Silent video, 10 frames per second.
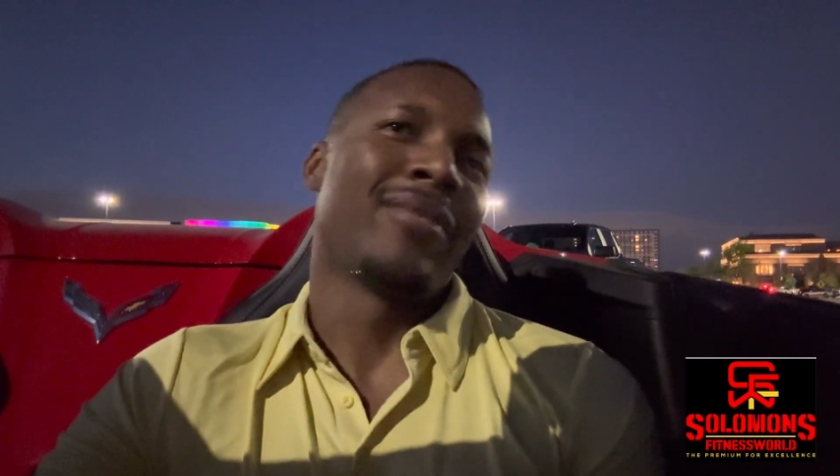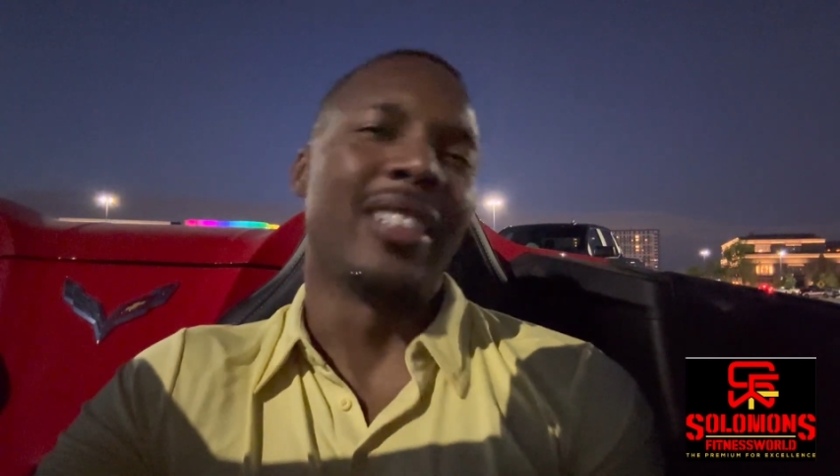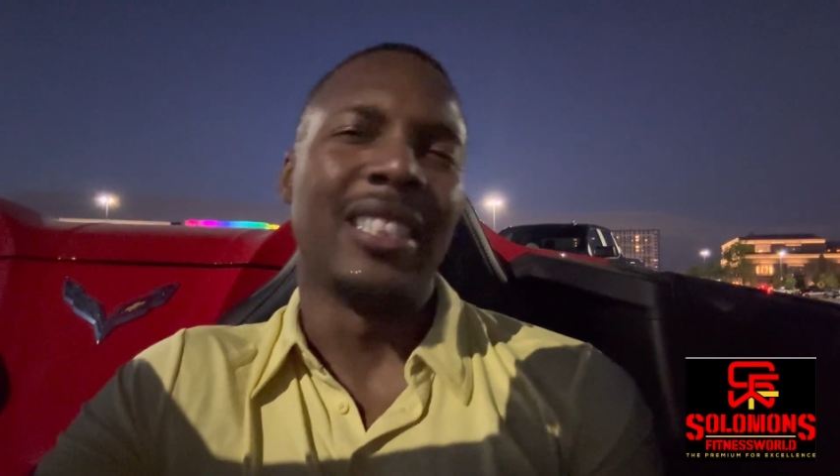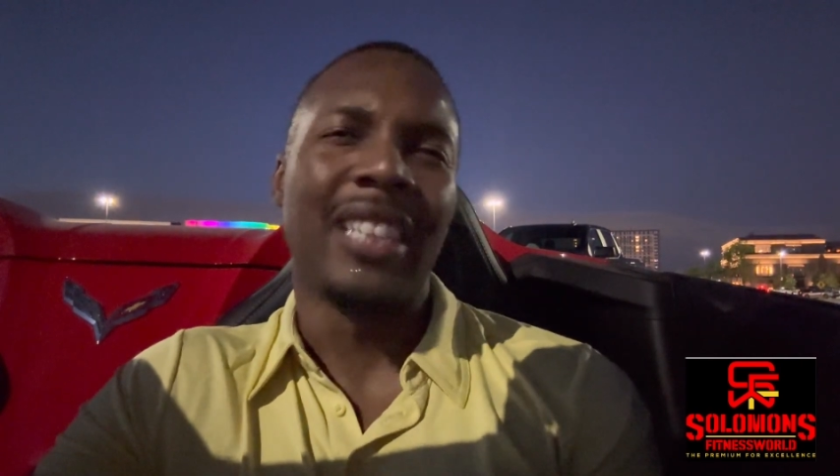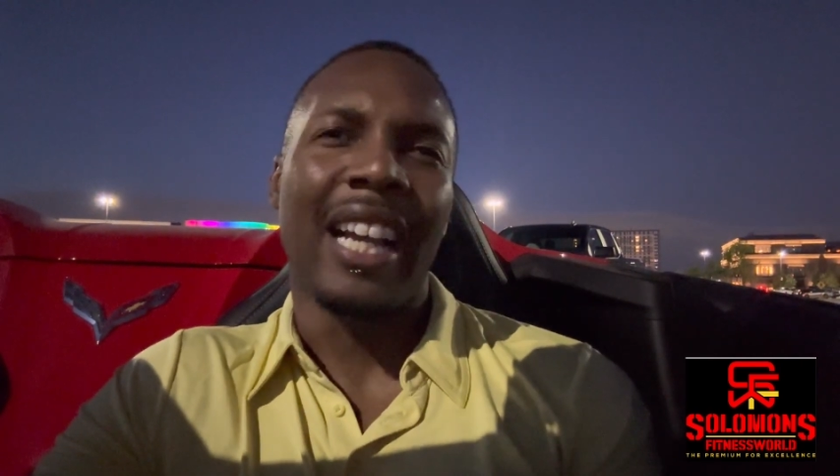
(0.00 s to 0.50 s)

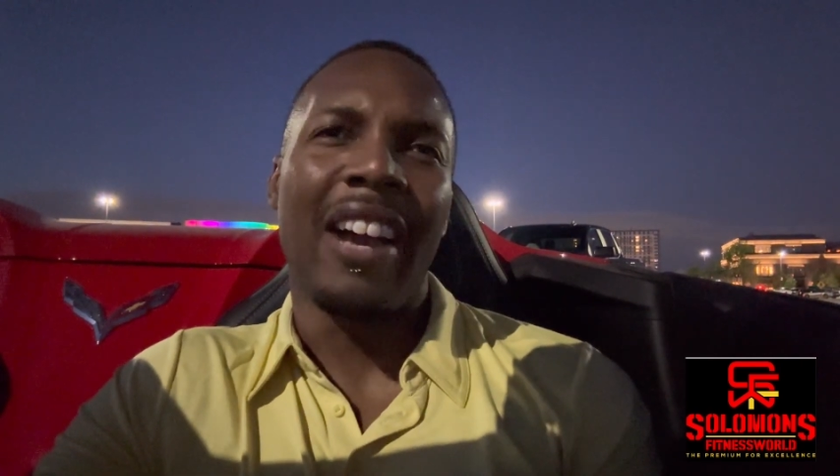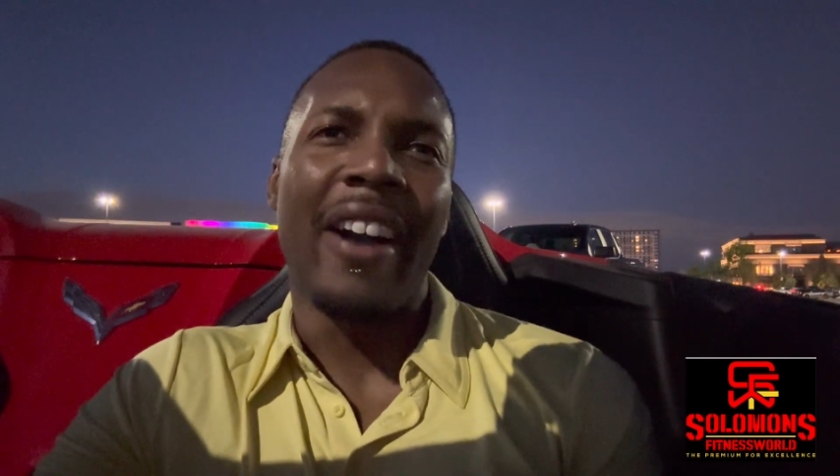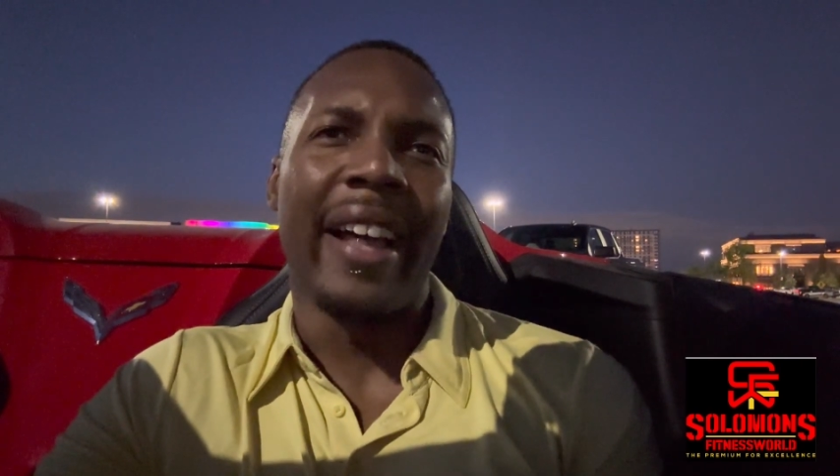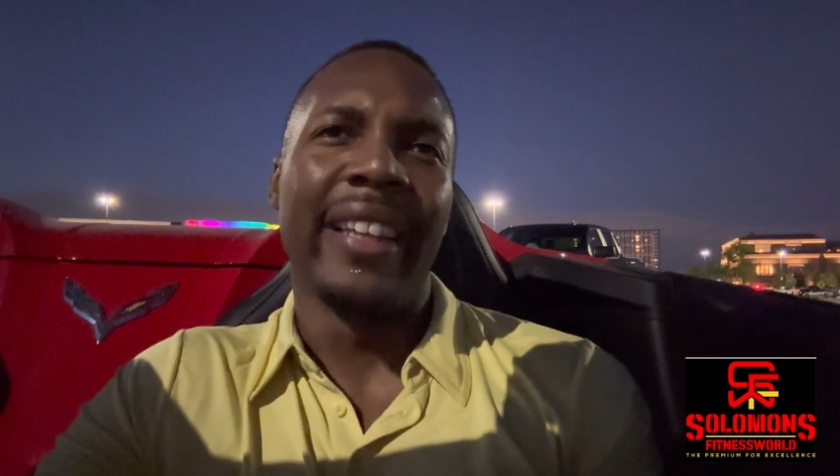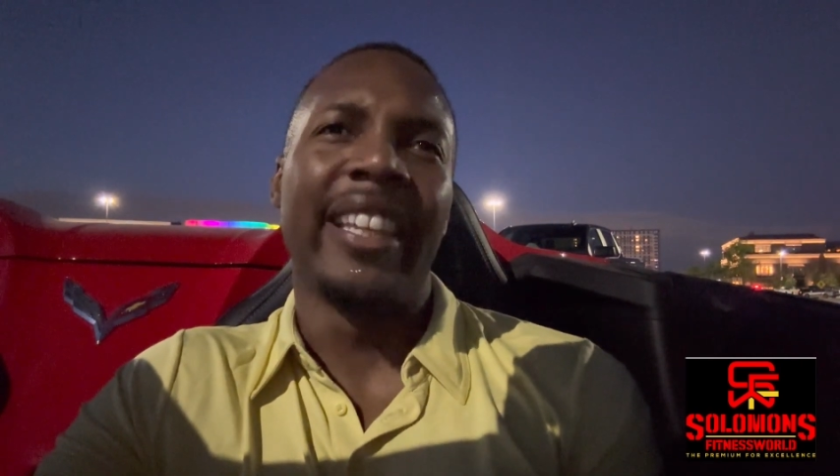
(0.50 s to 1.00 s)
just like
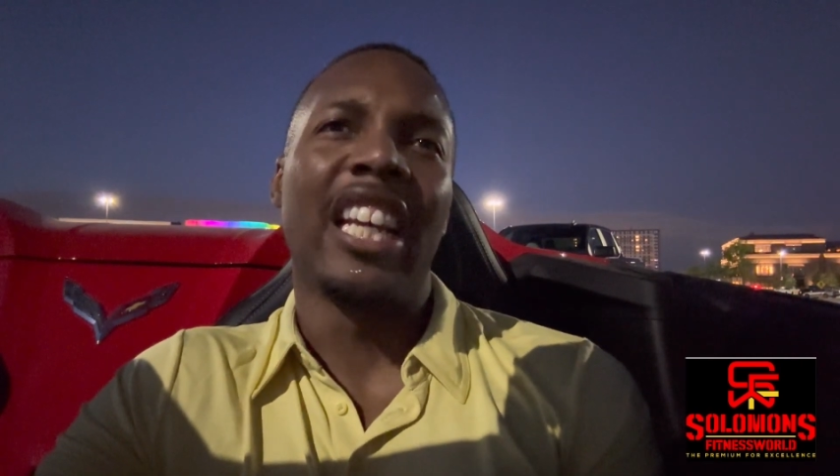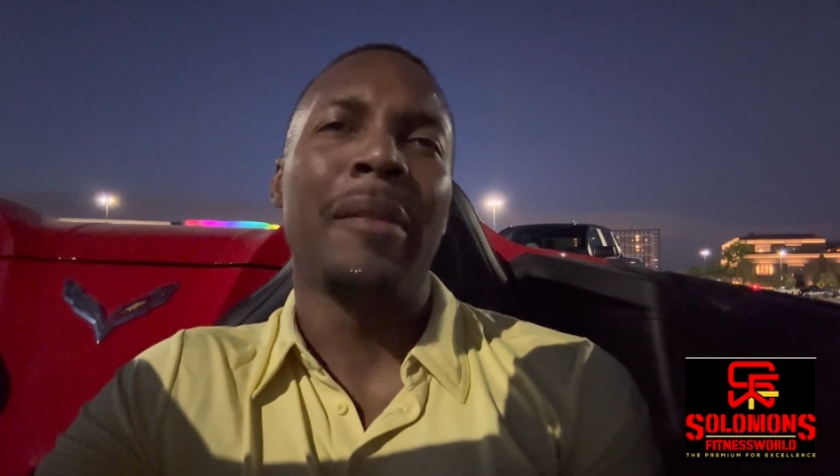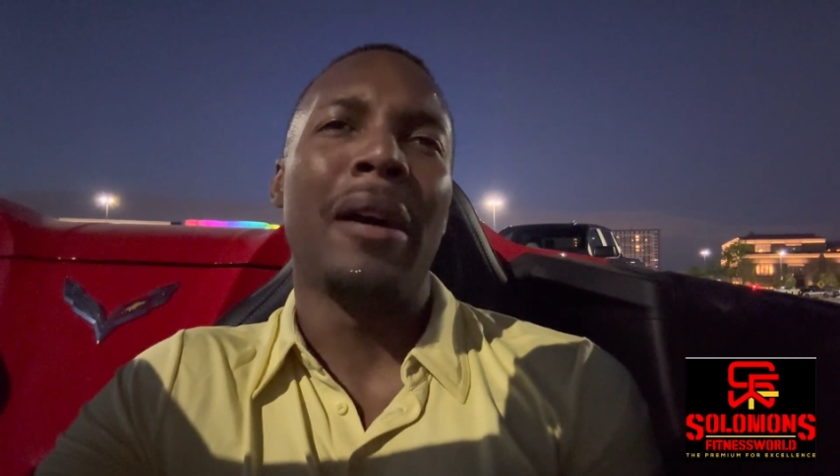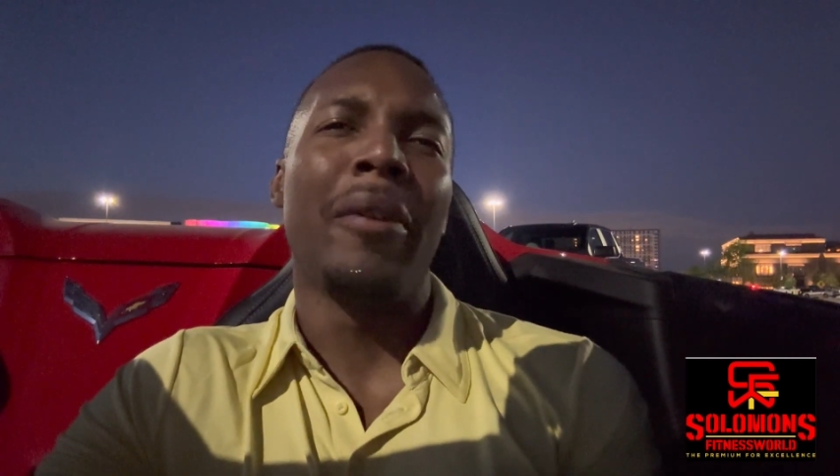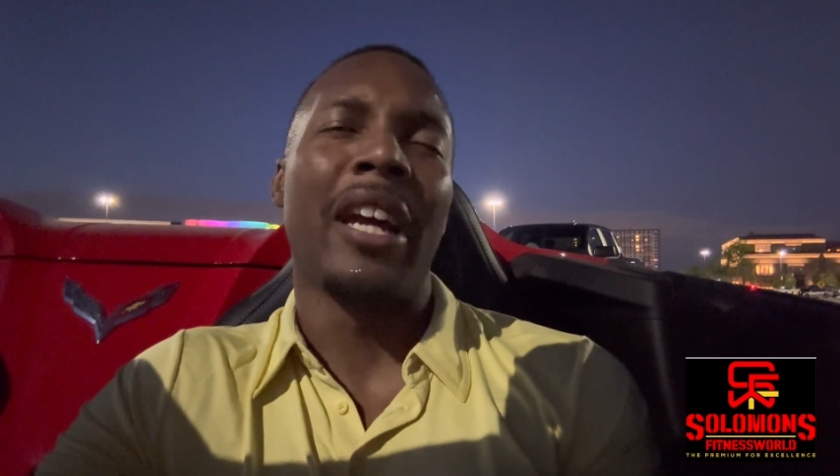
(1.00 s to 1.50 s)
I, I think
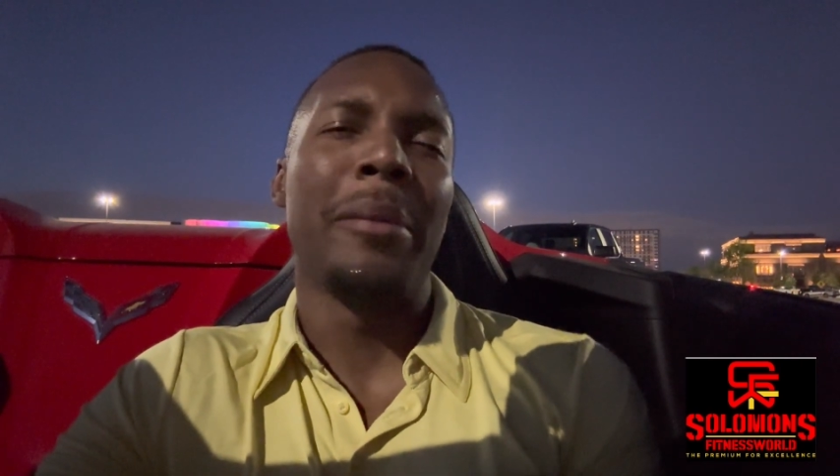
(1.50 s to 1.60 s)
about when it